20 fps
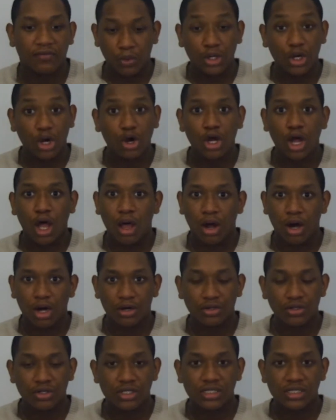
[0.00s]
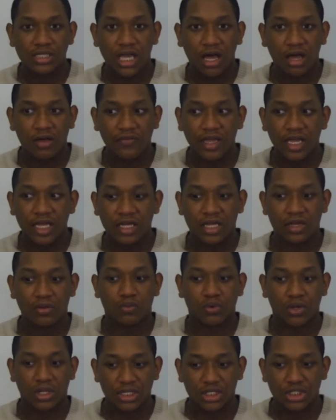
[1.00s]
When you're hard on yourself, it can
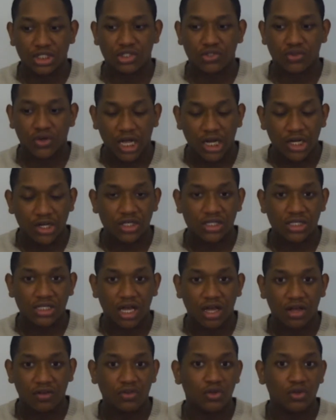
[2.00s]
really strain yourself.